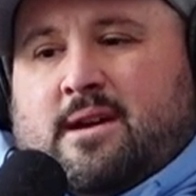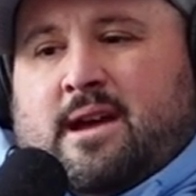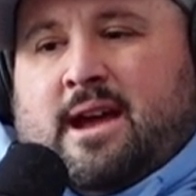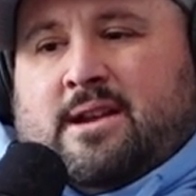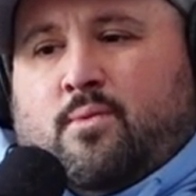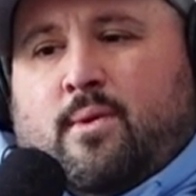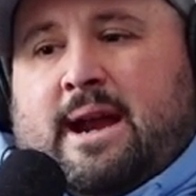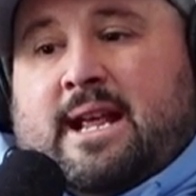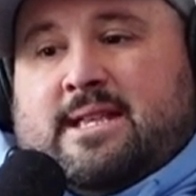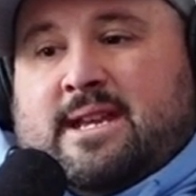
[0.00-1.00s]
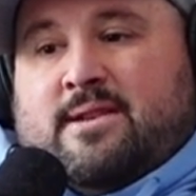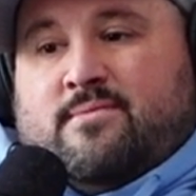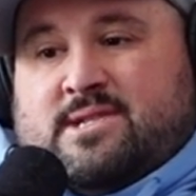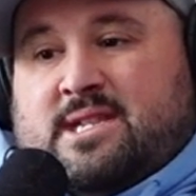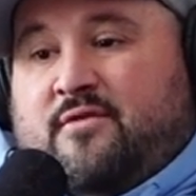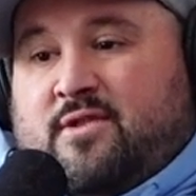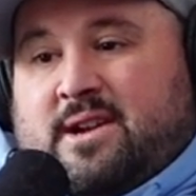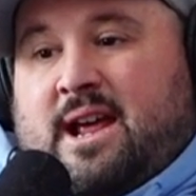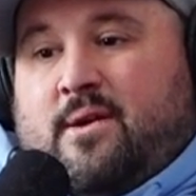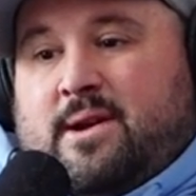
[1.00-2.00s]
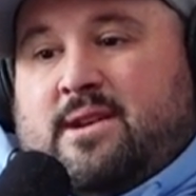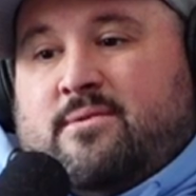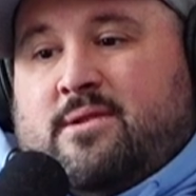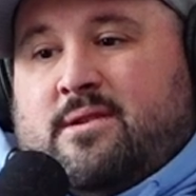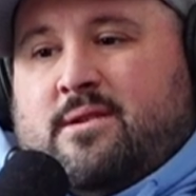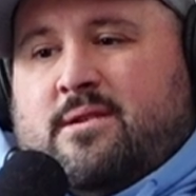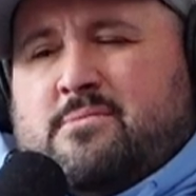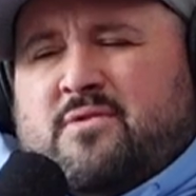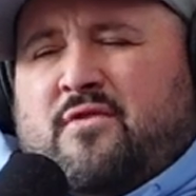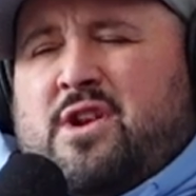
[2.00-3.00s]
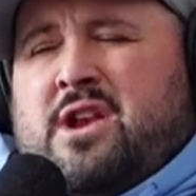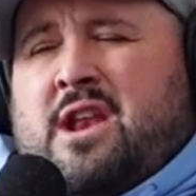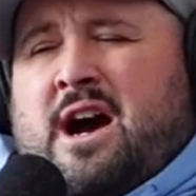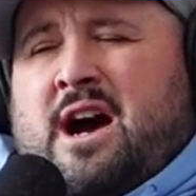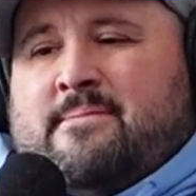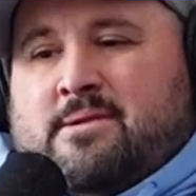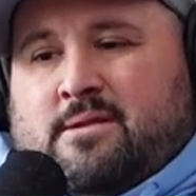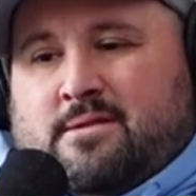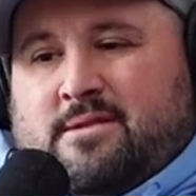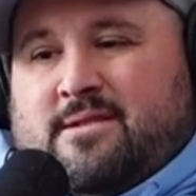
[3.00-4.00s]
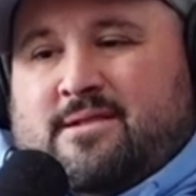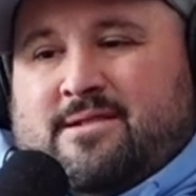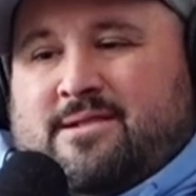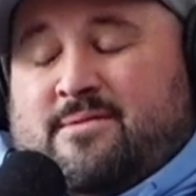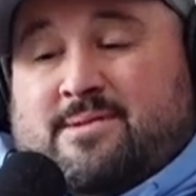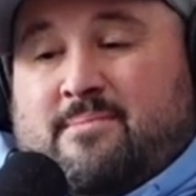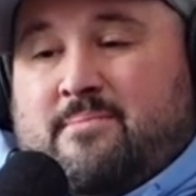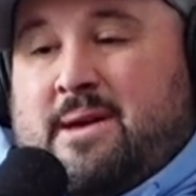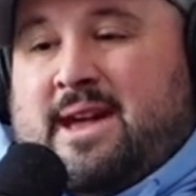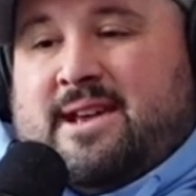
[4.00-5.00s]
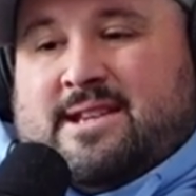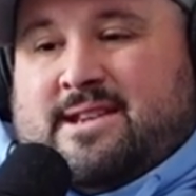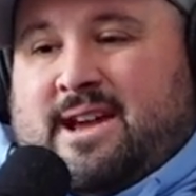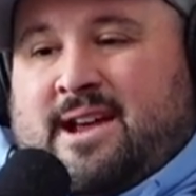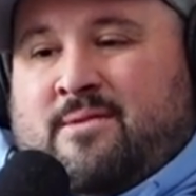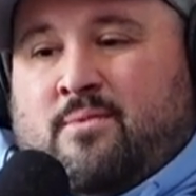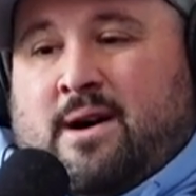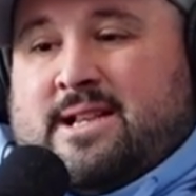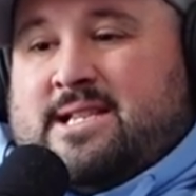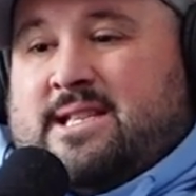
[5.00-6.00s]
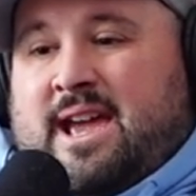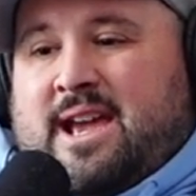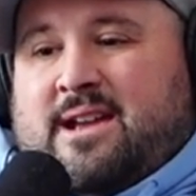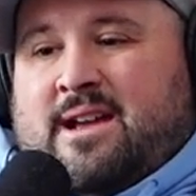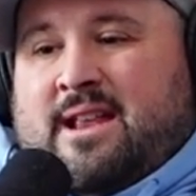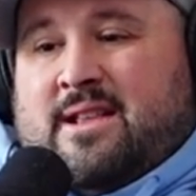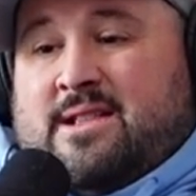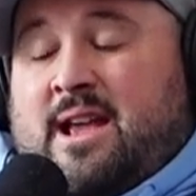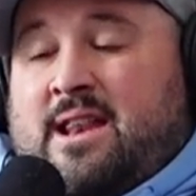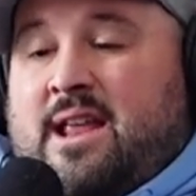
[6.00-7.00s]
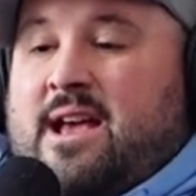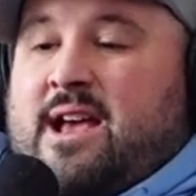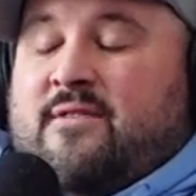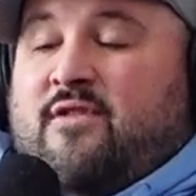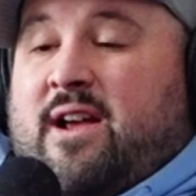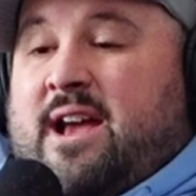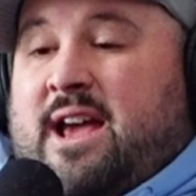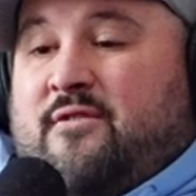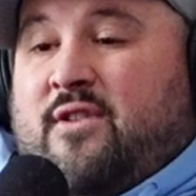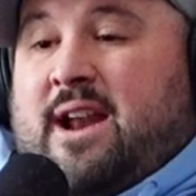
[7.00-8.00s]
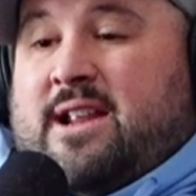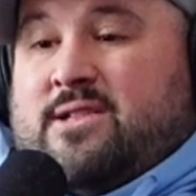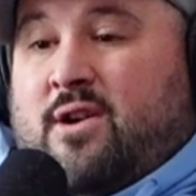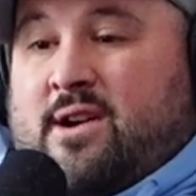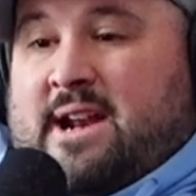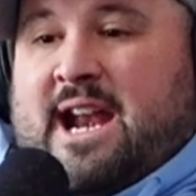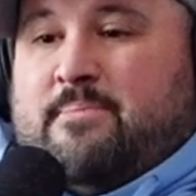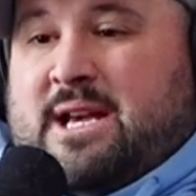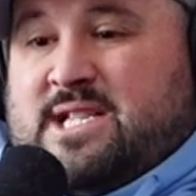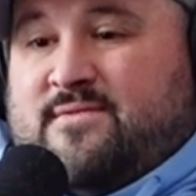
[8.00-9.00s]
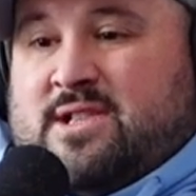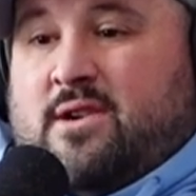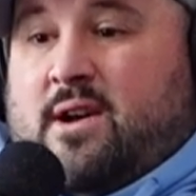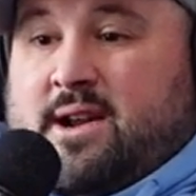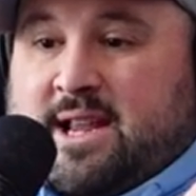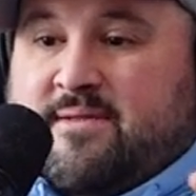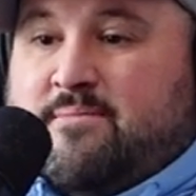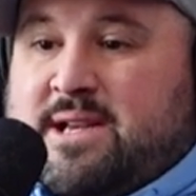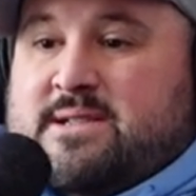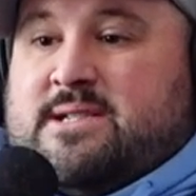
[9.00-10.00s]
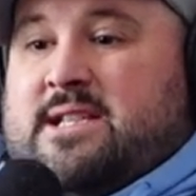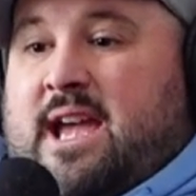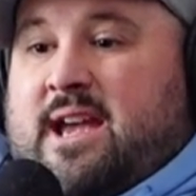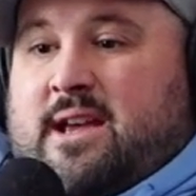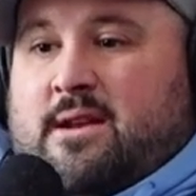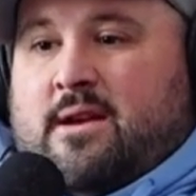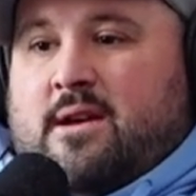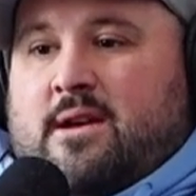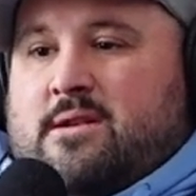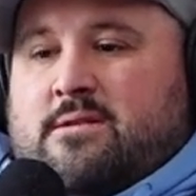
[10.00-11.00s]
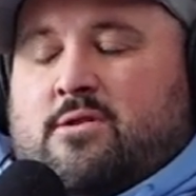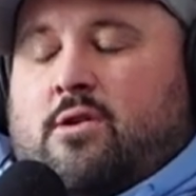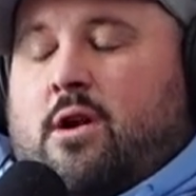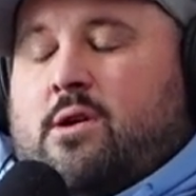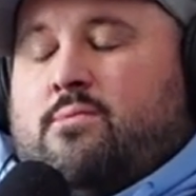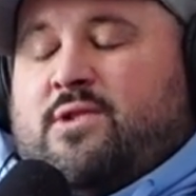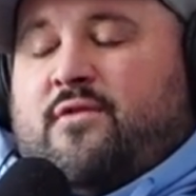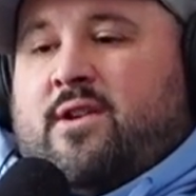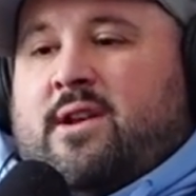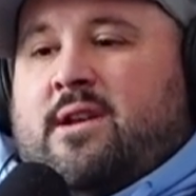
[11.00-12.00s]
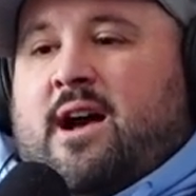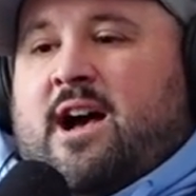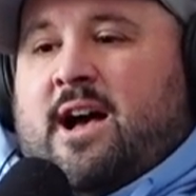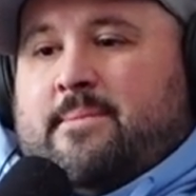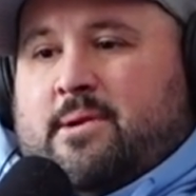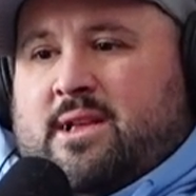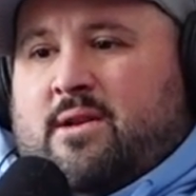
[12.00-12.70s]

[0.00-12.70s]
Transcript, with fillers: and the way they did it was different than how we do it. It was phenomenal. It was amazing, Dad. A lot of steak. And I had a friend who had a duck, and I had a piece of his duck, and I gave him a piece of steak, and the duck was phenomenal.